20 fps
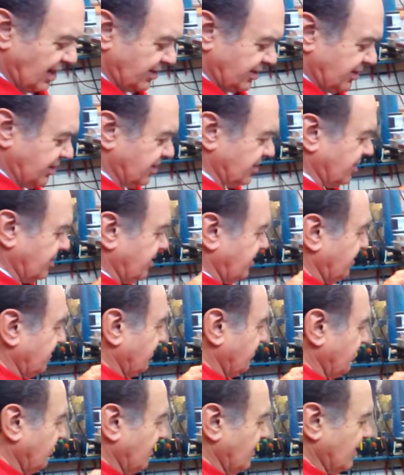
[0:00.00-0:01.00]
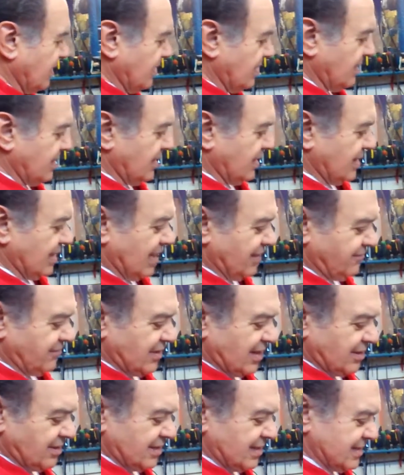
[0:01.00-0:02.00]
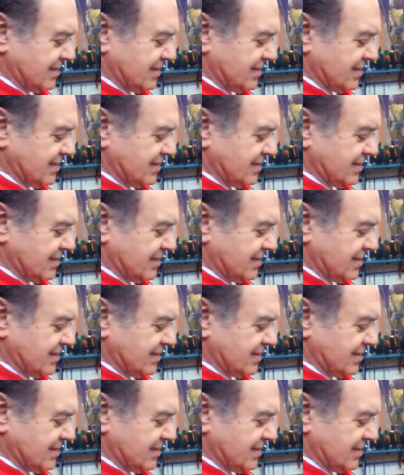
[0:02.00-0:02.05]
on here, and I've done